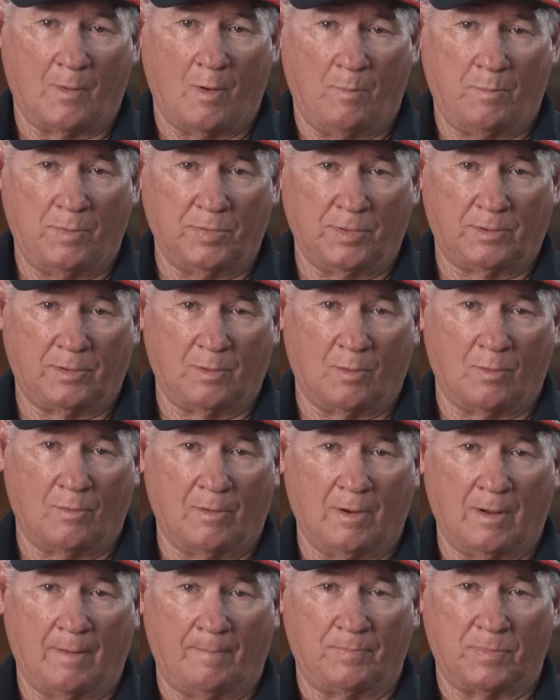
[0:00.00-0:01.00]
opened the
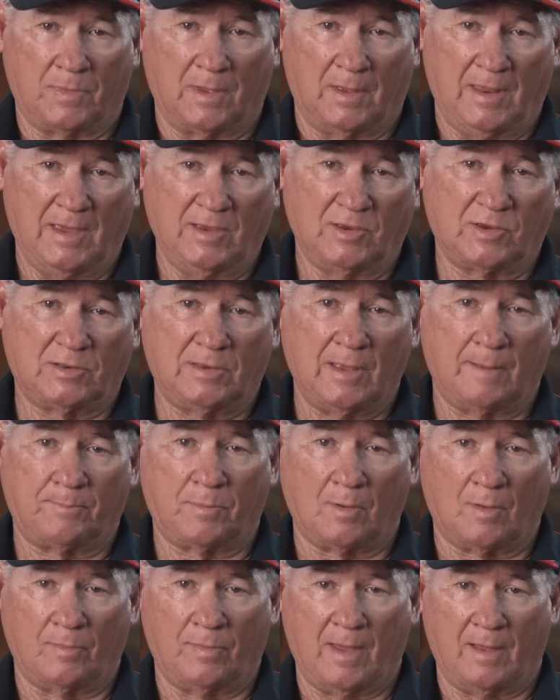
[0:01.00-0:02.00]
door up, and he
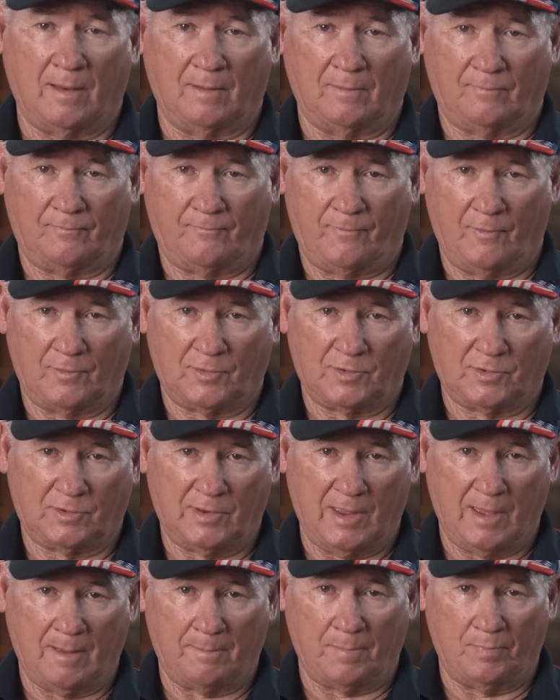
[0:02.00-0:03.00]
stepped on that first
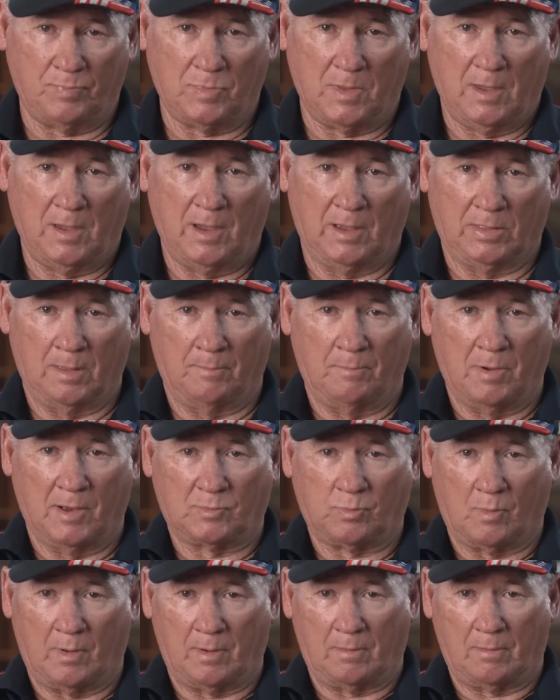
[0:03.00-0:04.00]
step, and the
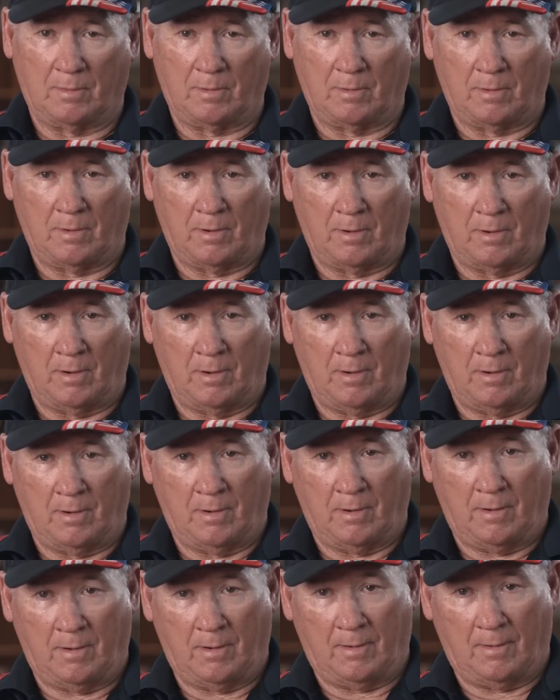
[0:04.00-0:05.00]
bus went,
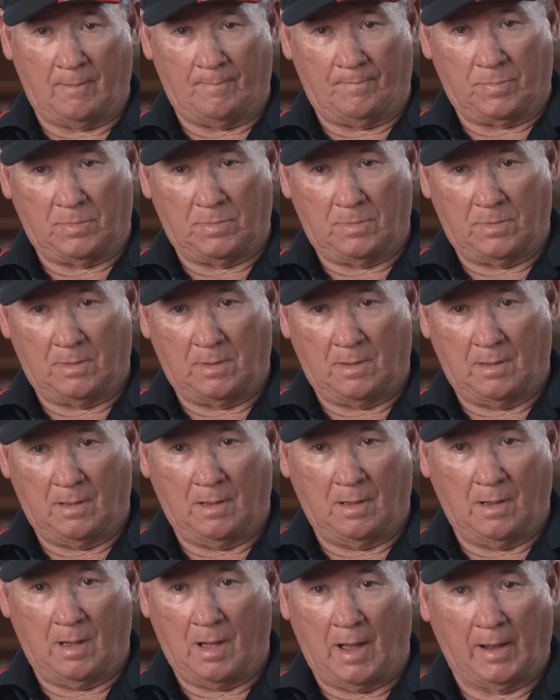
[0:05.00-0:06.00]
"Arr."
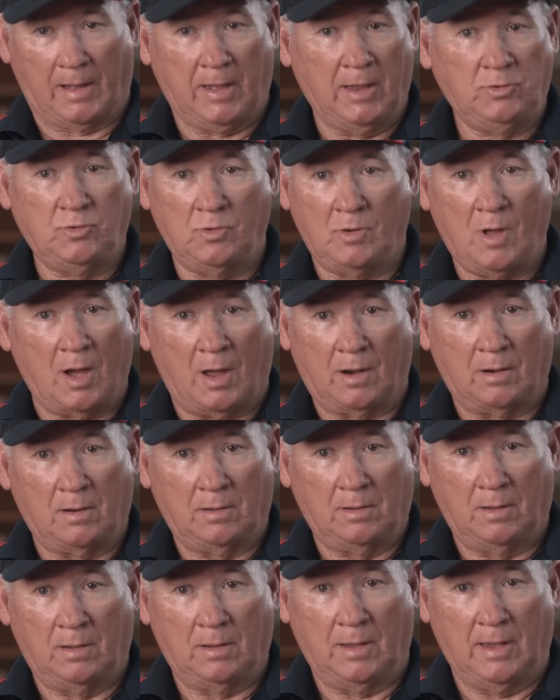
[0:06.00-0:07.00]
I kid you not,
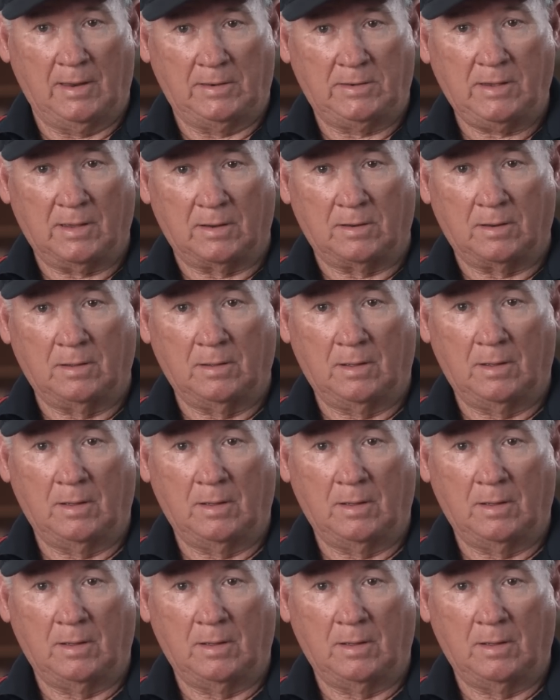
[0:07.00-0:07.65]
it did.